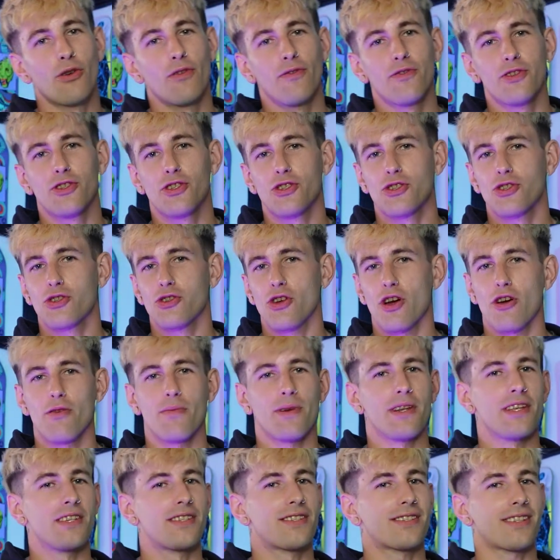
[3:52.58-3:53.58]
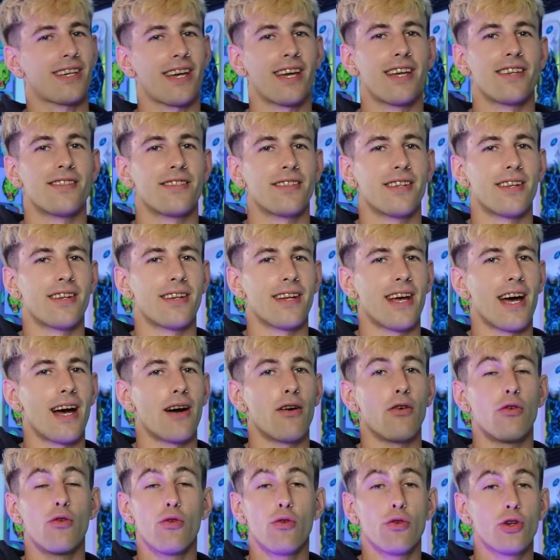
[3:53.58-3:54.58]
with so many skaters in it
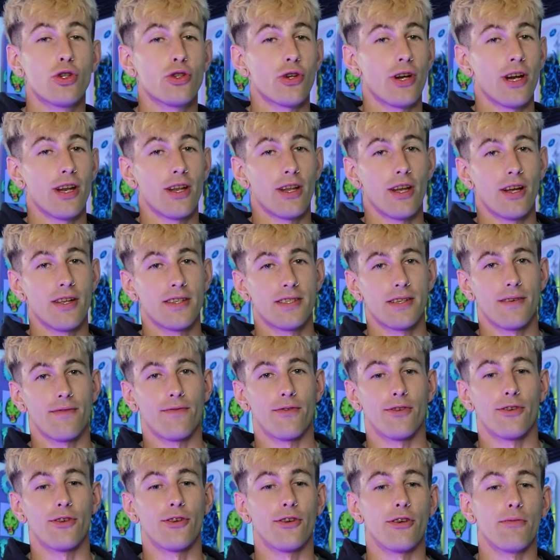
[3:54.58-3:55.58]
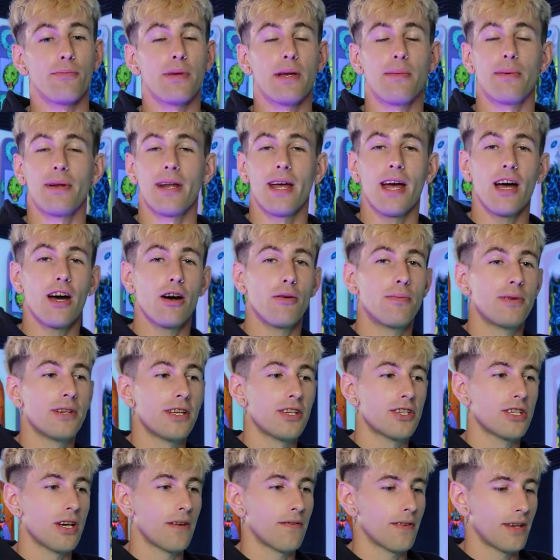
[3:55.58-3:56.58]
now, all trying to learn something new. People are helping
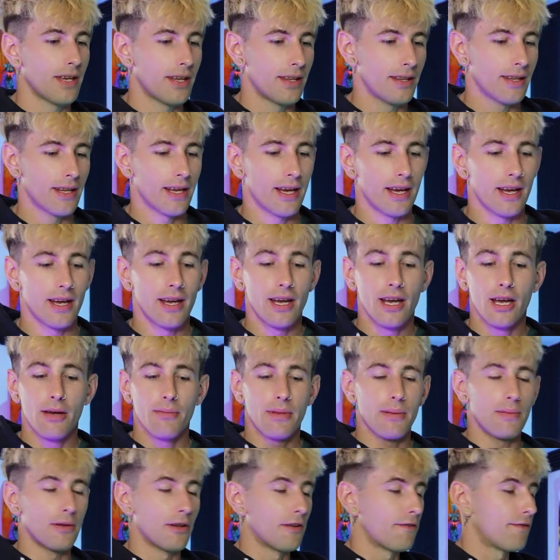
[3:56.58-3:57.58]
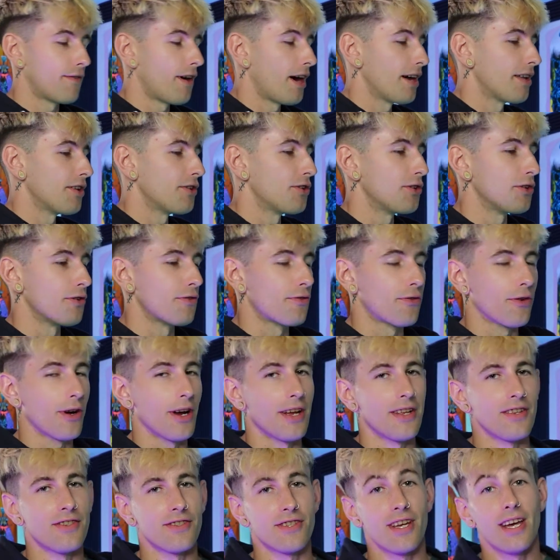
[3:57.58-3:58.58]
each other in there, people are finding new
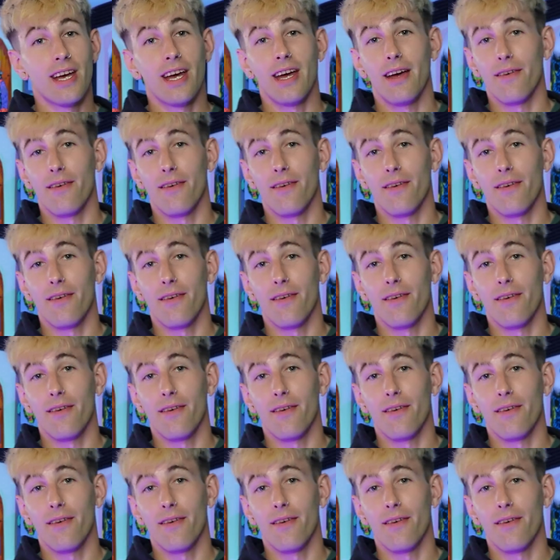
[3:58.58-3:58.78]
friends.